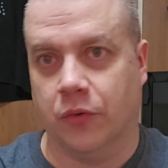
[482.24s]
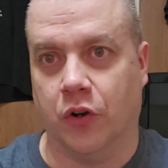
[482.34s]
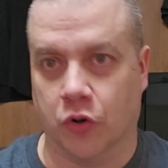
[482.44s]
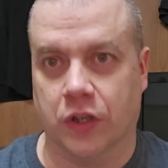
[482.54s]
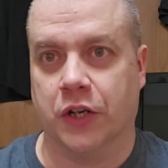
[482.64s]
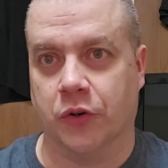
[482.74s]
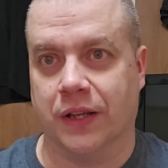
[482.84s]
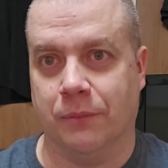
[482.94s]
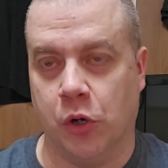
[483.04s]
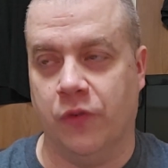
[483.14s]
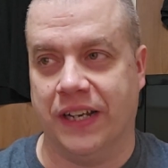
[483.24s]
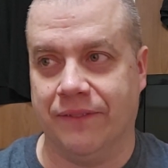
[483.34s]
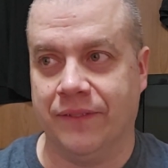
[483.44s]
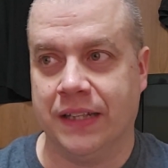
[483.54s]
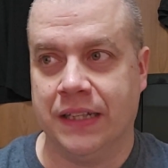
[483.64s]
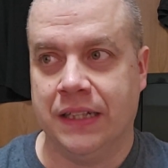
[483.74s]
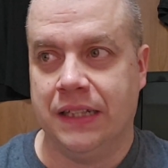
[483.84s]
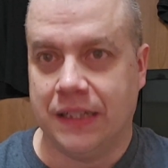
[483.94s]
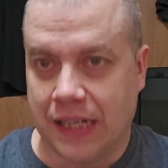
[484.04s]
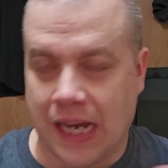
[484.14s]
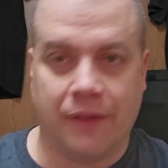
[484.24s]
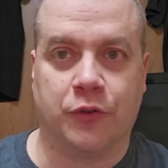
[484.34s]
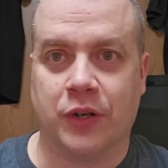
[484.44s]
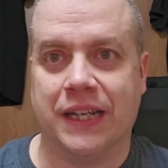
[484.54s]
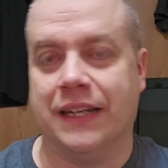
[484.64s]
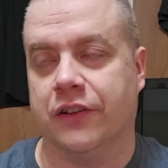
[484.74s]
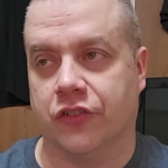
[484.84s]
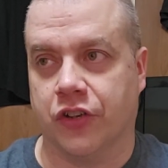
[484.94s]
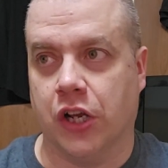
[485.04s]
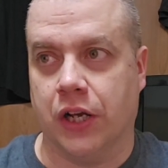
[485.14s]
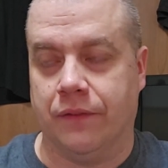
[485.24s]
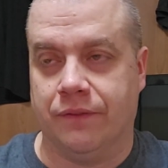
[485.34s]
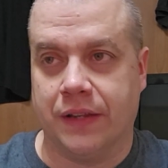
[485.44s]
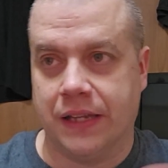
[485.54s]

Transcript: earlier in the movie, after getting this gun,